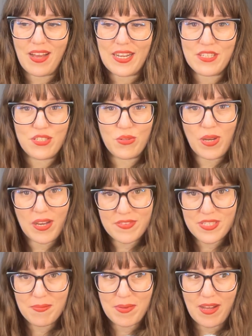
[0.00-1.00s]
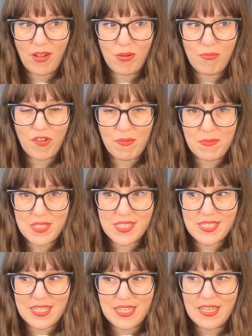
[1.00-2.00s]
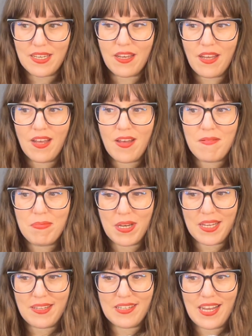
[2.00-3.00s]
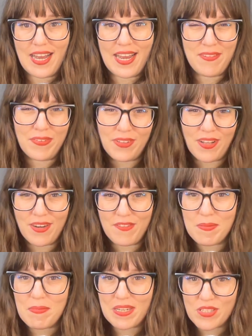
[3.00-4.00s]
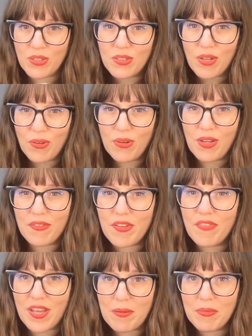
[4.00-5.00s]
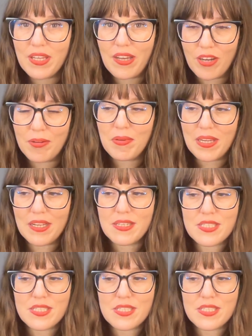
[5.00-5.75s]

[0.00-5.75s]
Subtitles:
I do have some help from Miss T, but I have a lot of the mental load of the family on me.